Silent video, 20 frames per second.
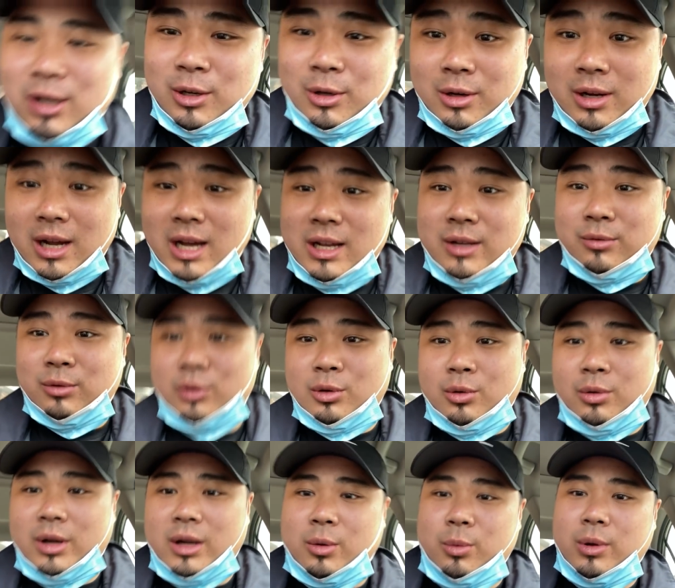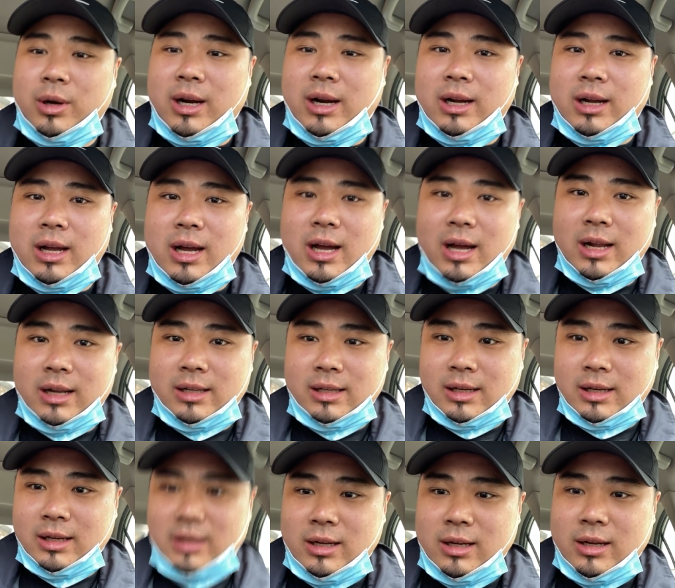you guys real quick what i got
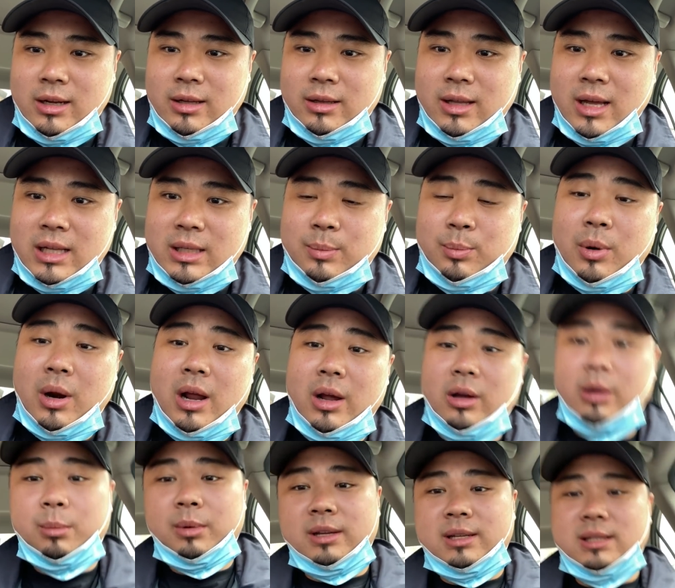and that's probably gonna be